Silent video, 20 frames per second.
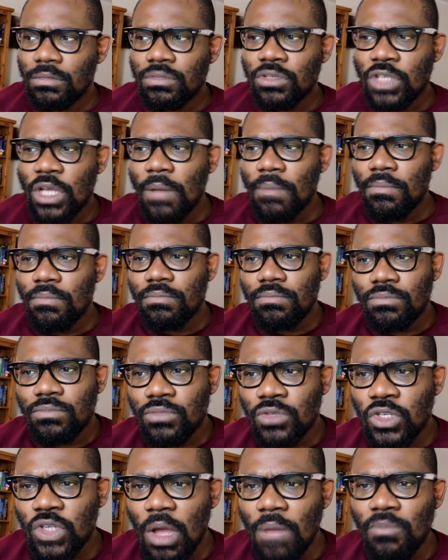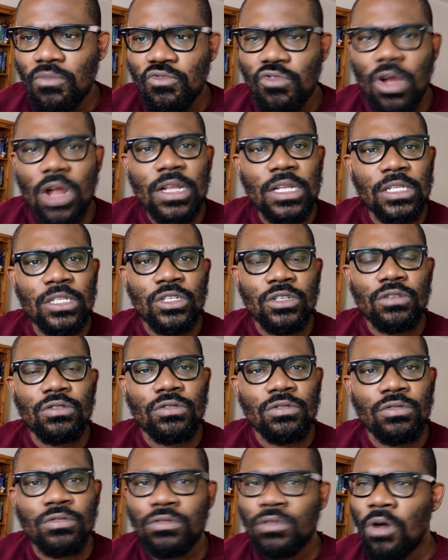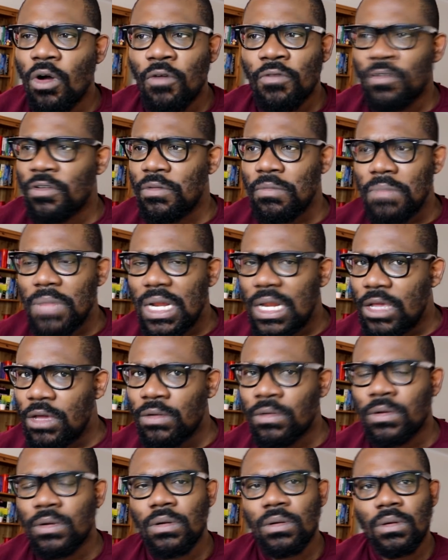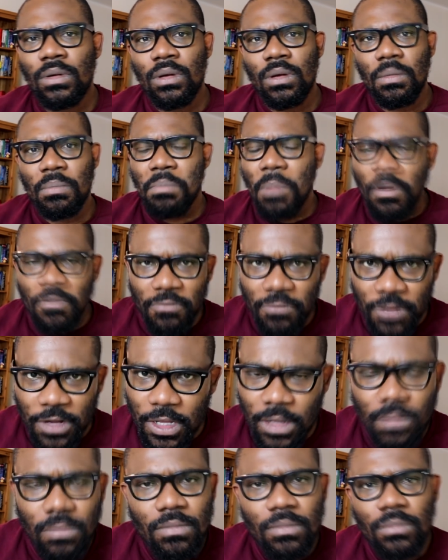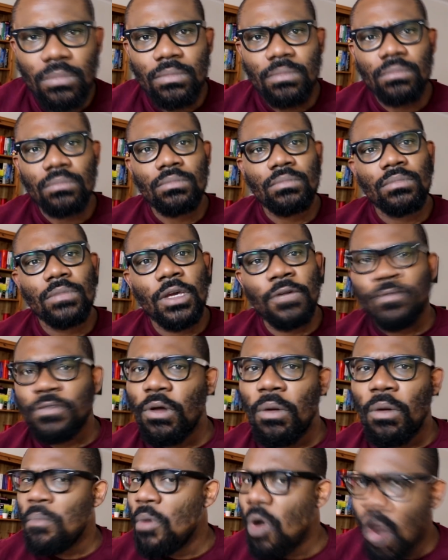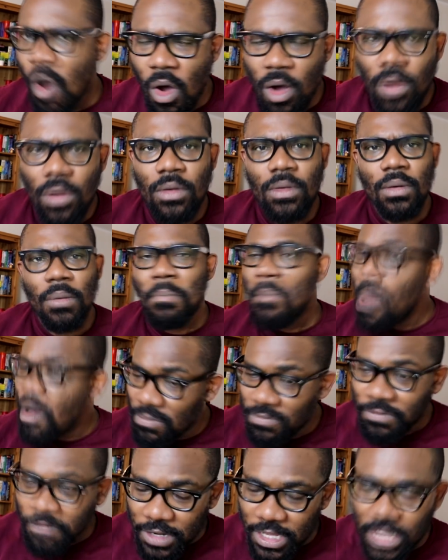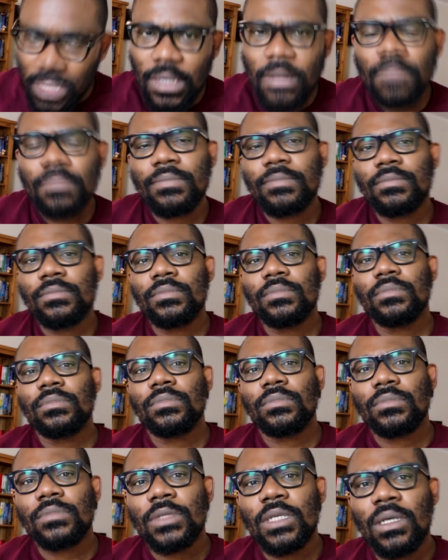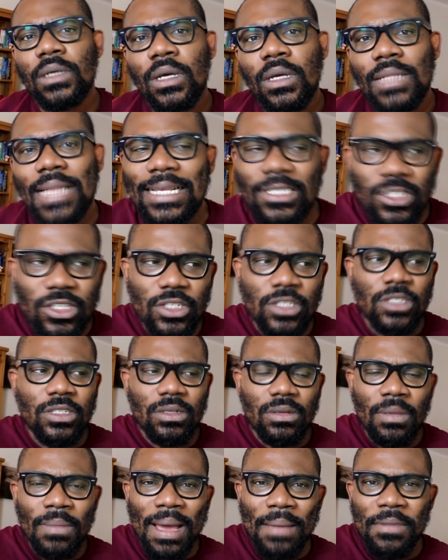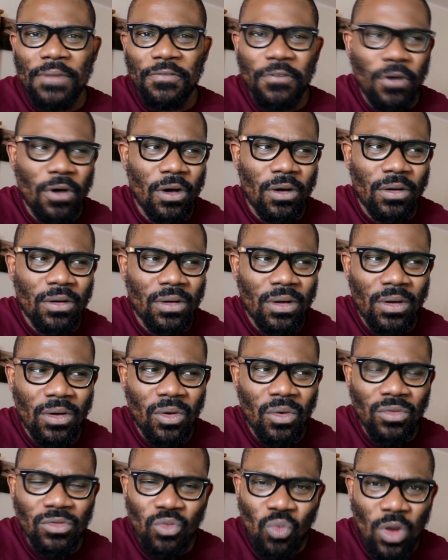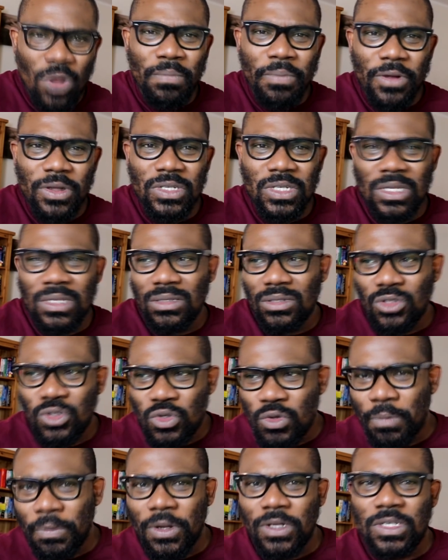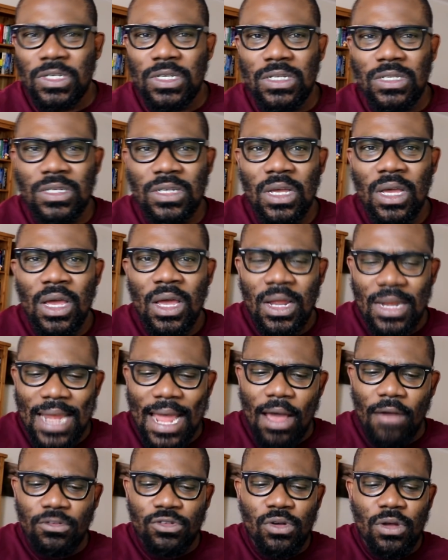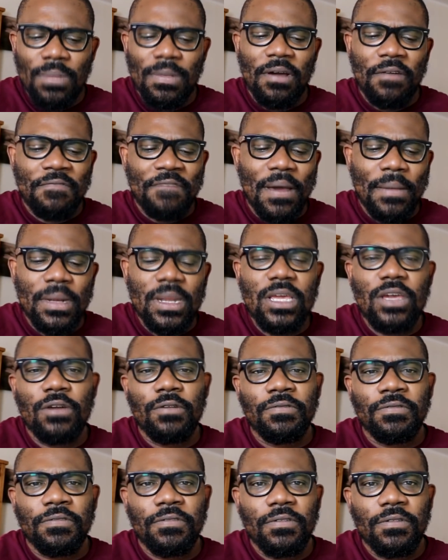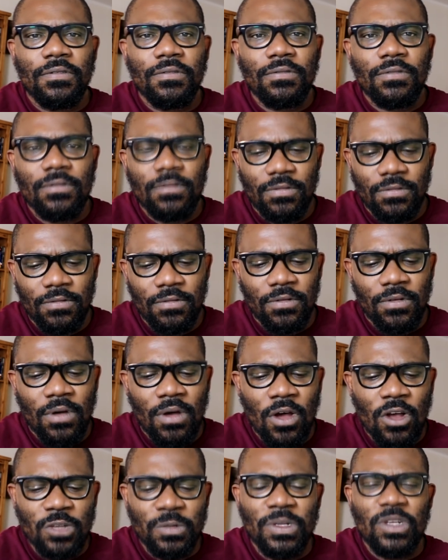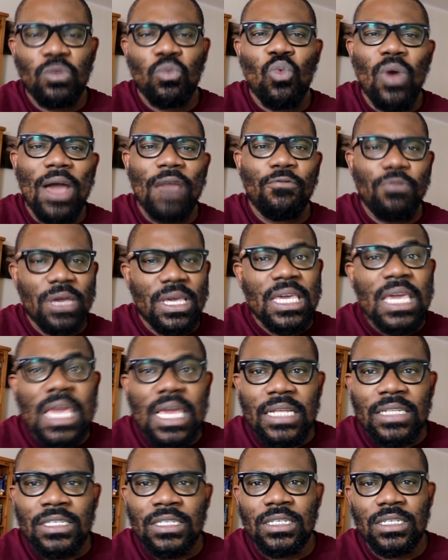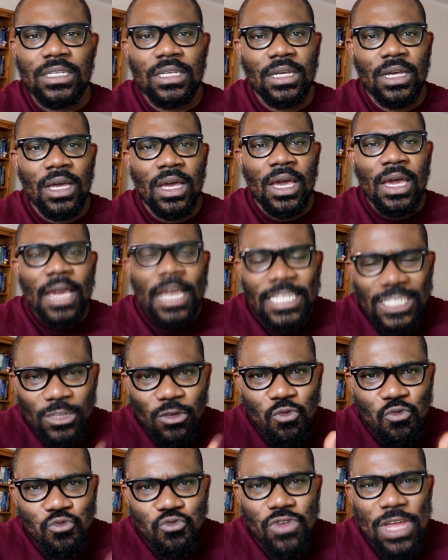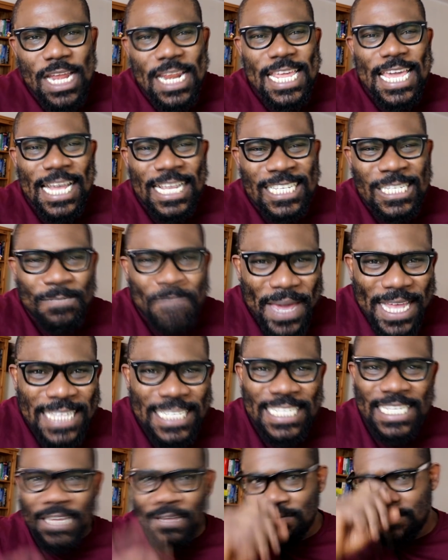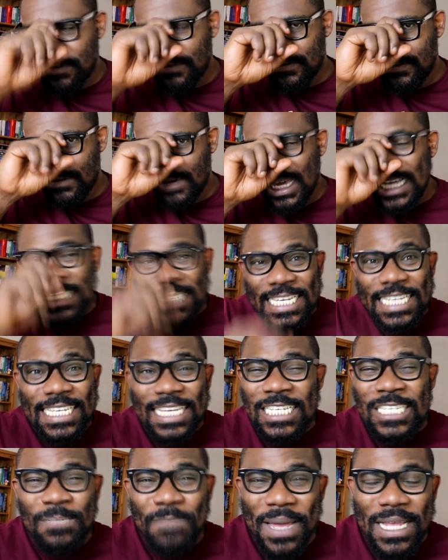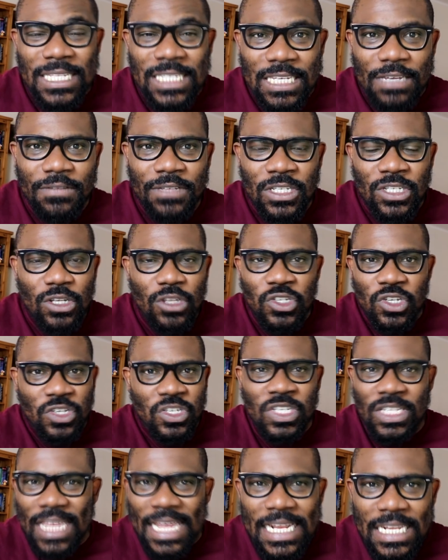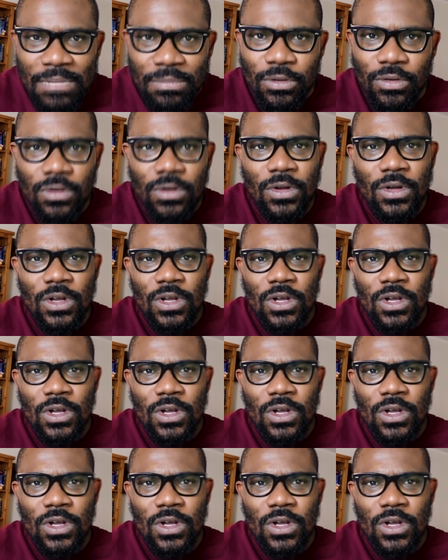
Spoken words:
some running to over £1 million monthly, if more, monthly. That's just, it might be for 1 person, 2 persons. Now, talk about a family of husband and wife with kids. It's really expensive. It is expensive. It's not sustainable